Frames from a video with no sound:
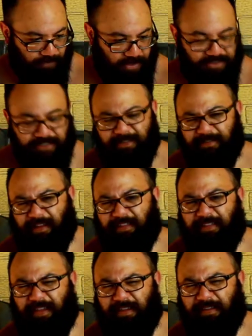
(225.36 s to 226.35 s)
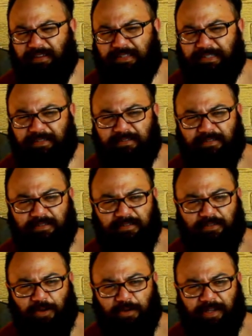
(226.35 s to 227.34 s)
I think since
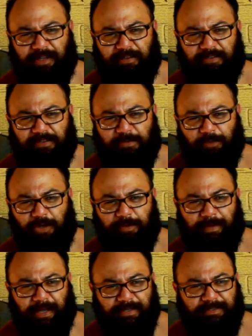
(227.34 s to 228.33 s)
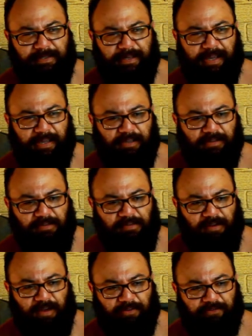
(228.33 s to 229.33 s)
talking to Simone about it today,
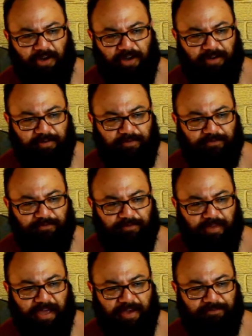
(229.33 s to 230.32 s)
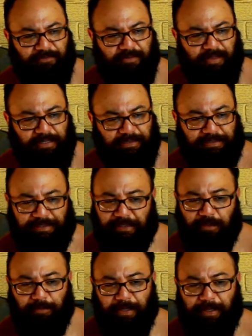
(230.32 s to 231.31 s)
I kind of have a
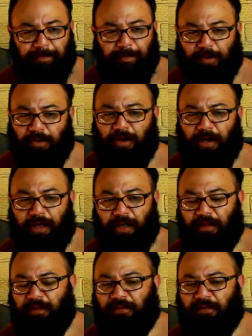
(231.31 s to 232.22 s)
little bit more,